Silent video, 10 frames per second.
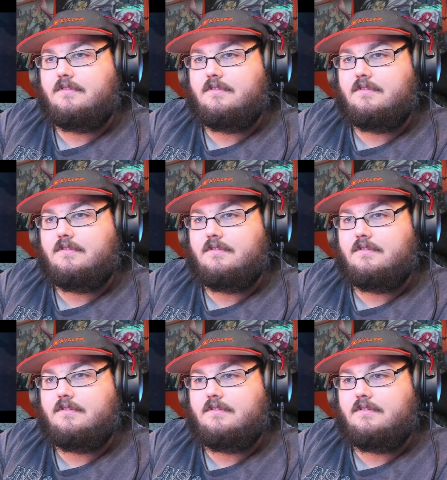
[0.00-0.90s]

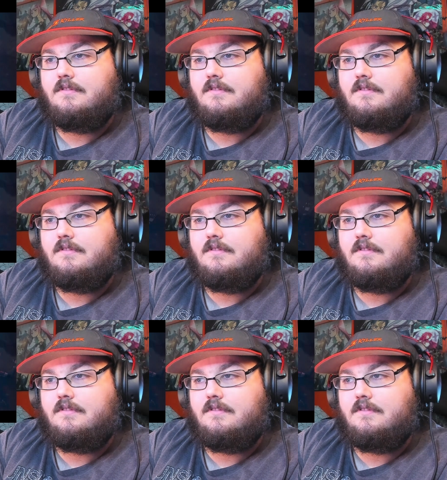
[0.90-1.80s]

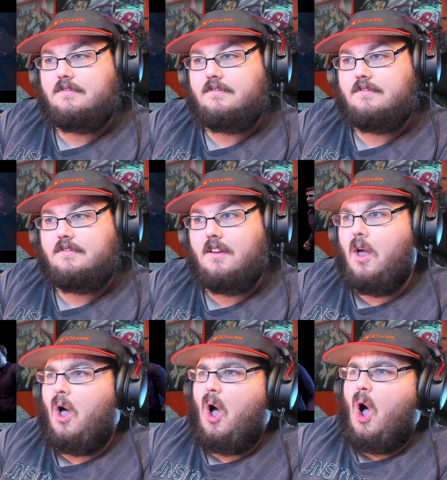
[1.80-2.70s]

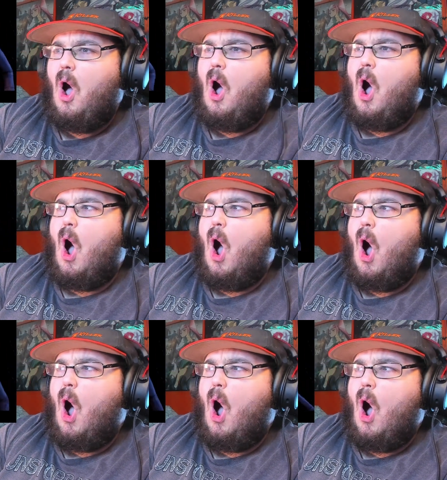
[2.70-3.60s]
(no one is talking)